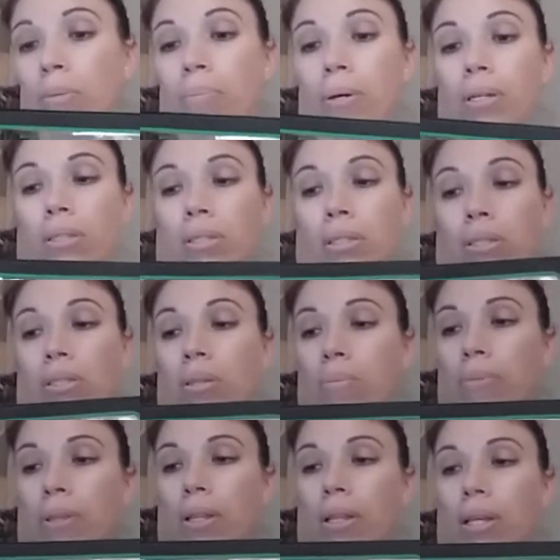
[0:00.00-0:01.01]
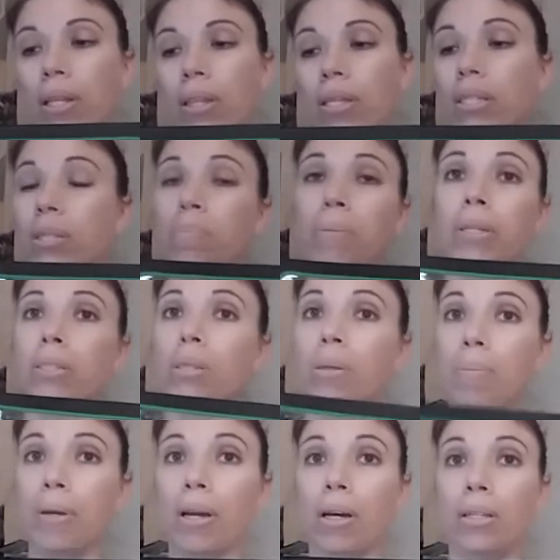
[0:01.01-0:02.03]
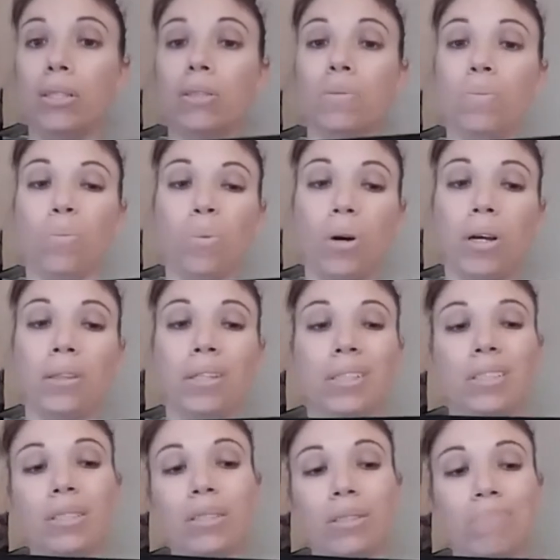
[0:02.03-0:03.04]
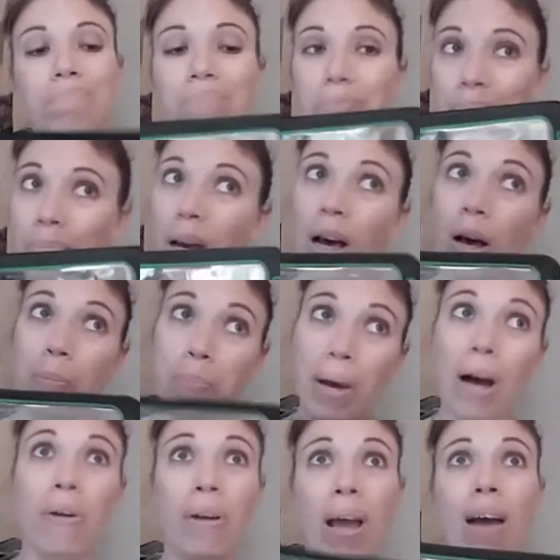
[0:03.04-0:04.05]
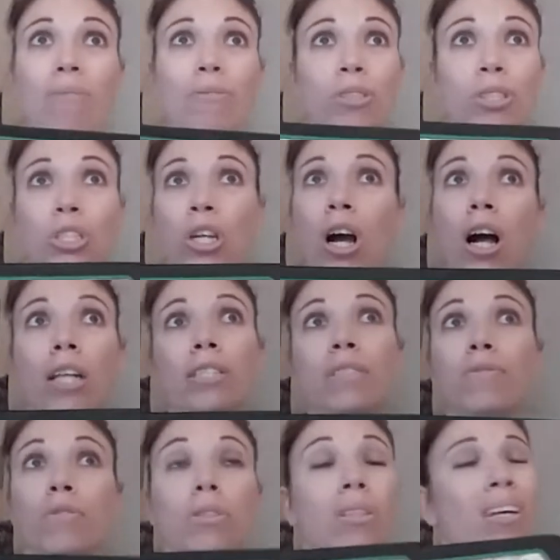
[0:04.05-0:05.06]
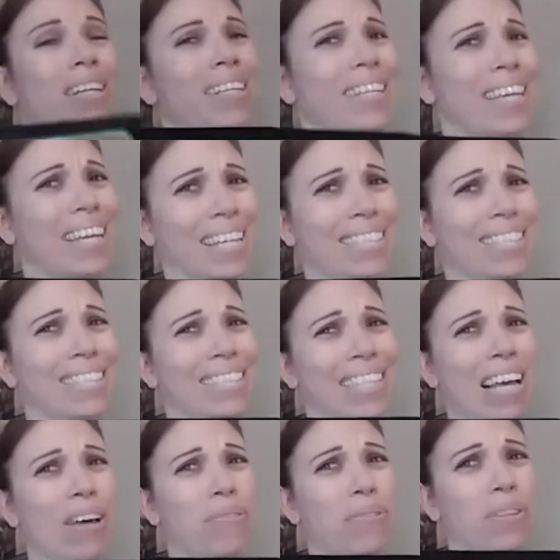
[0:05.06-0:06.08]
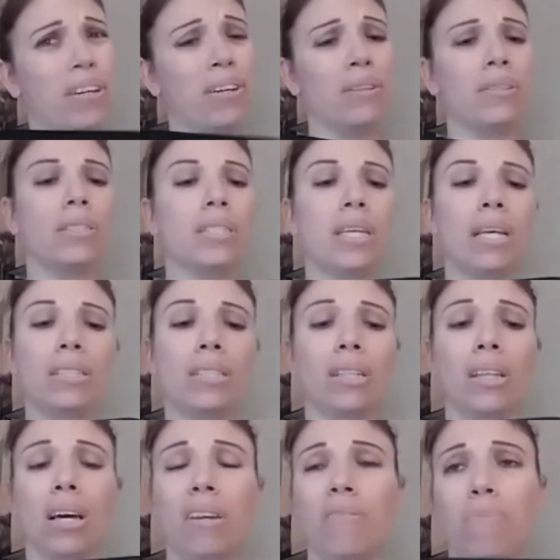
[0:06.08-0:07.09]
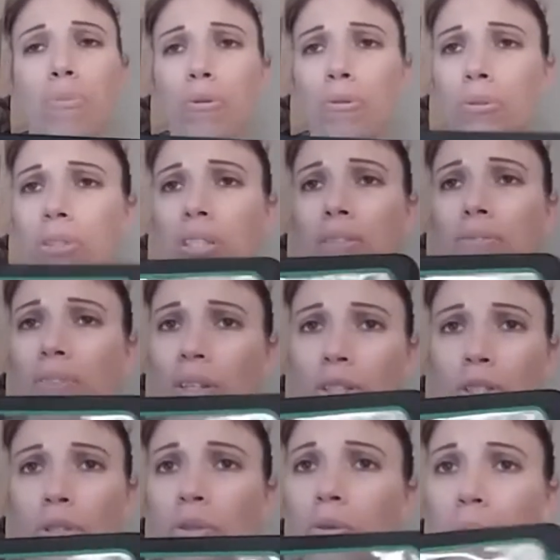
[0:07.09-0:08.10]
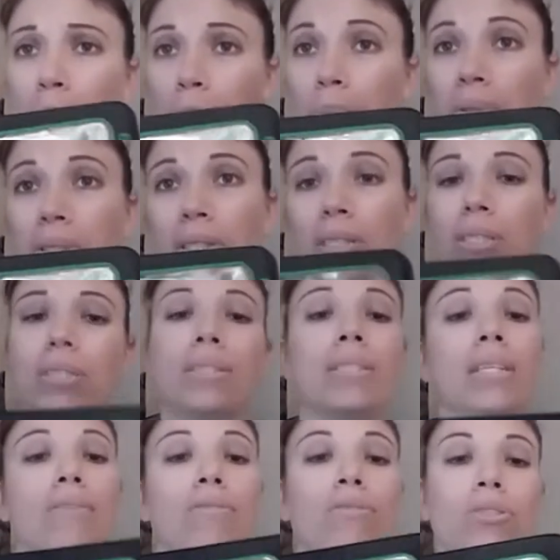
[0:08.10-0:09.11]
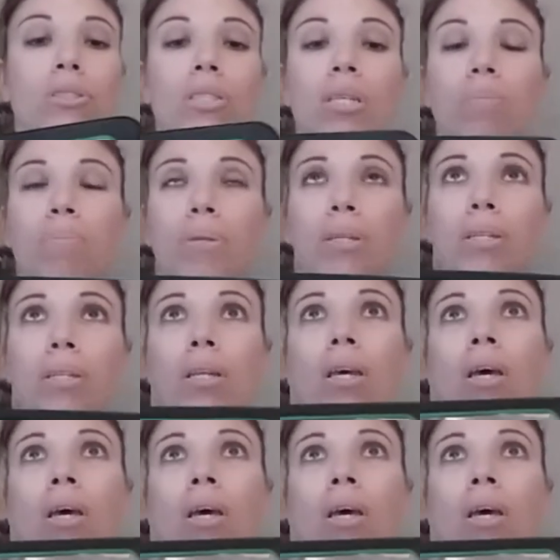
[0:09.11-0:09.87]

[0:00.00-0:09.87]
bucks on something like this, but to be honest, one, that's about average cost for a lot of cases out there, and this has a lot of multifunctional purposes instead of just keeping,